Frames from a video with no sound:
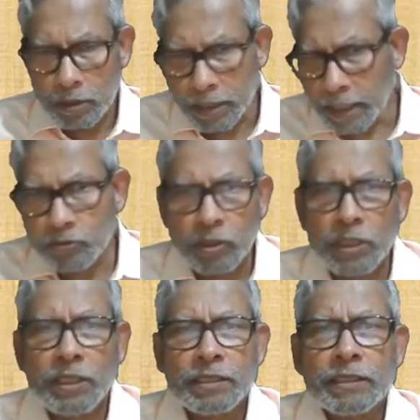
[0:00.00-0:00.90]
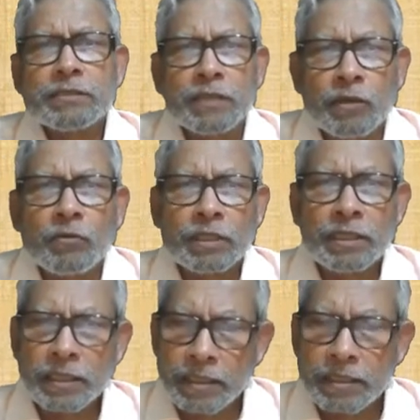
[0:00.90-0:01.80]
gradually it has now
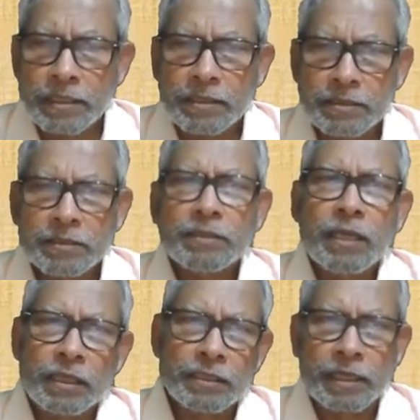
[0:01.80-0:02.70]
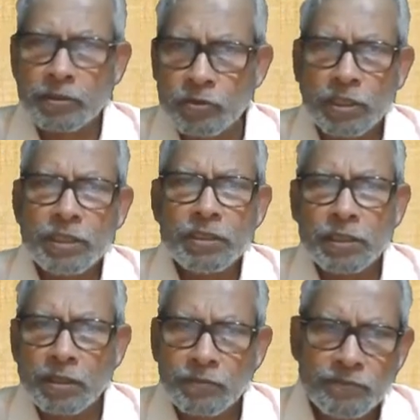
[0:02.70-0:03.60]
increased and gradually
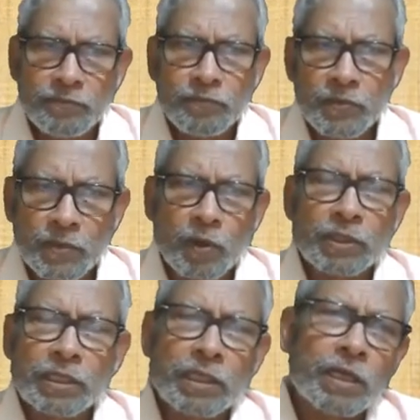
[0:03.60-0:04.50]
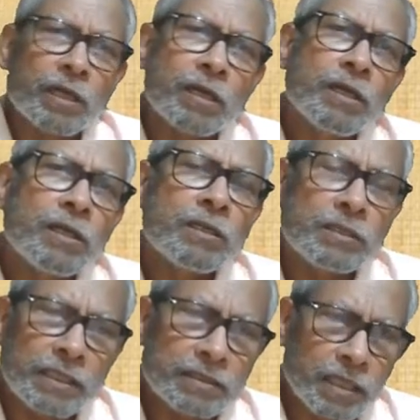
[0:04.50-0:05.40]
the lot of the
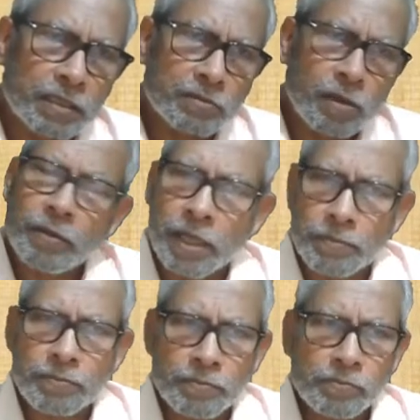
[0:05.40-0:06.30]
things are covered up.